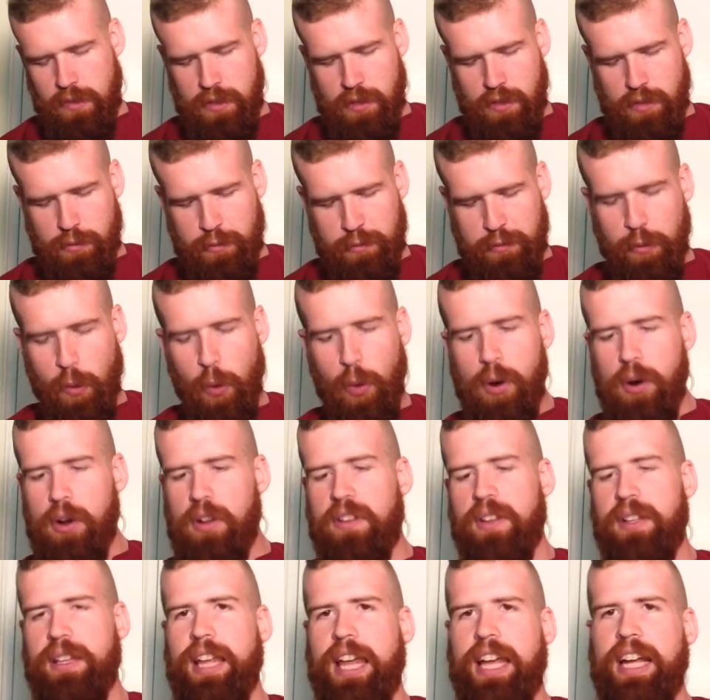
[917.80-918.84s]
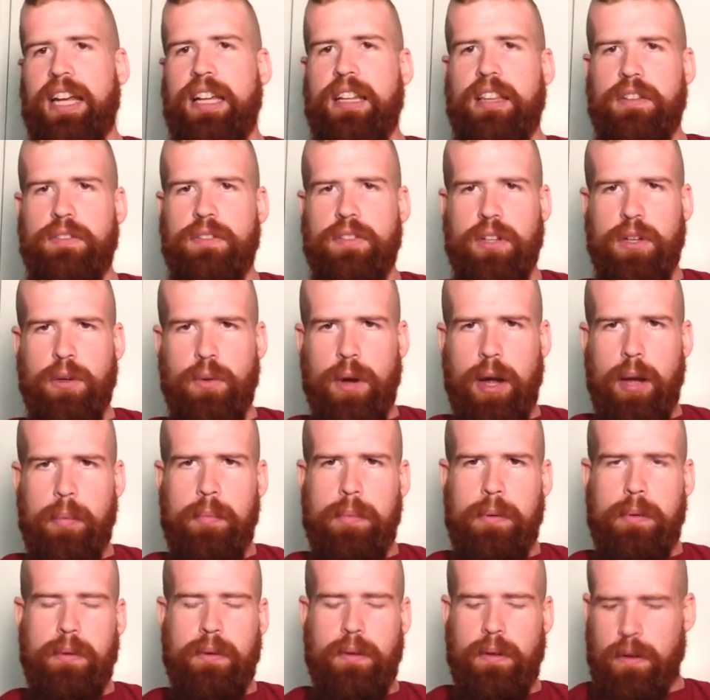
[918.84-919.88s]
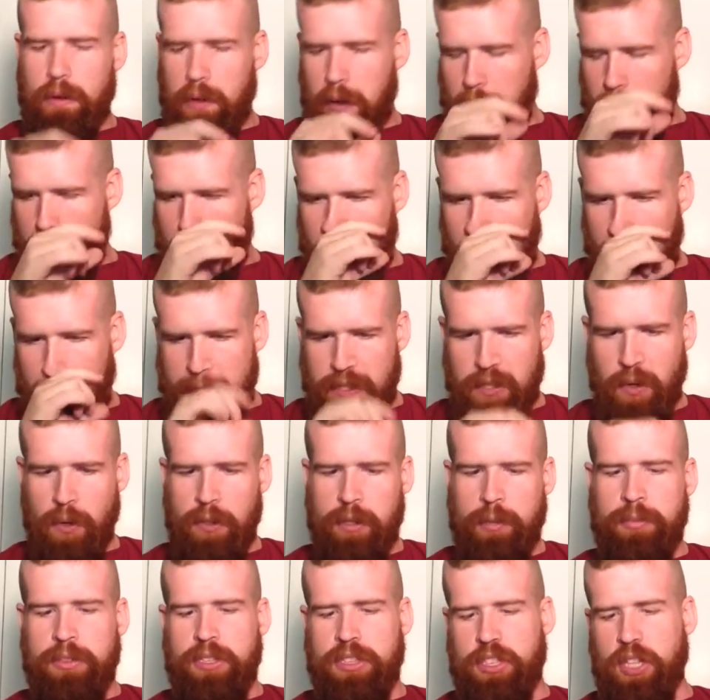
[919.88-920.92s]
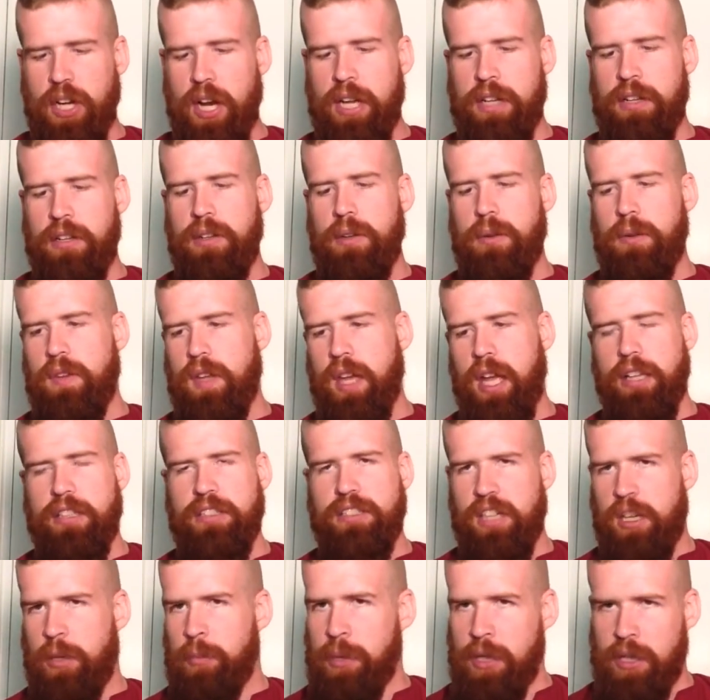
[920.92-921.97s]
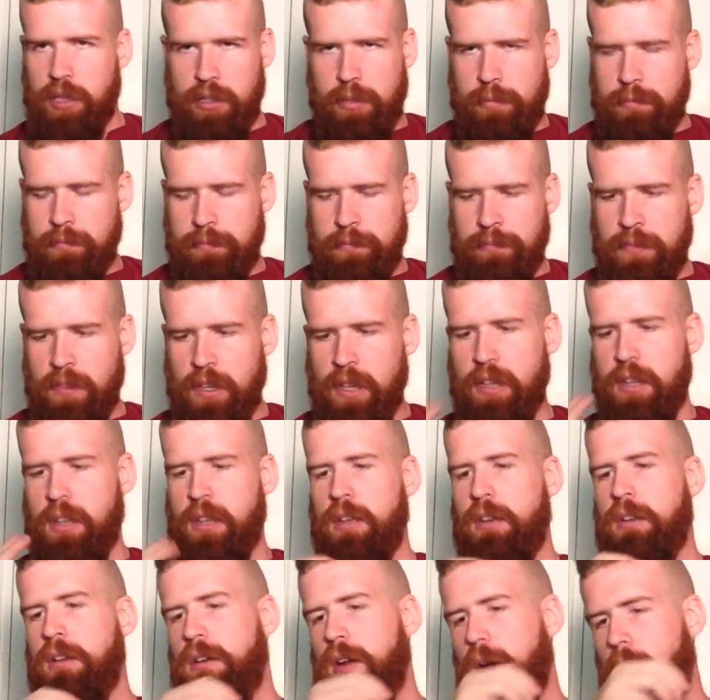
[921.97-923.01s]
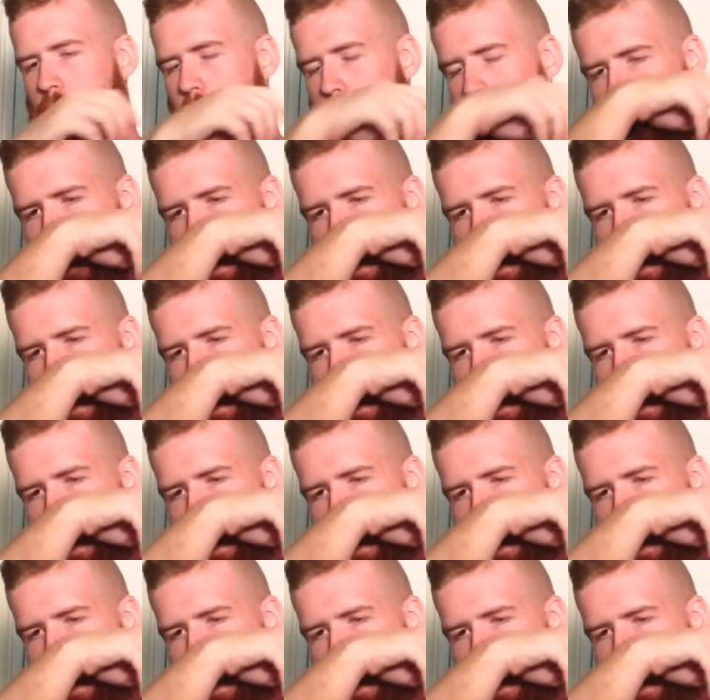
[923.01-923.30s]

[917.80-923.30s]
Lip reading: For the length of the grip, I told him to try and do the 8 centimeter grip,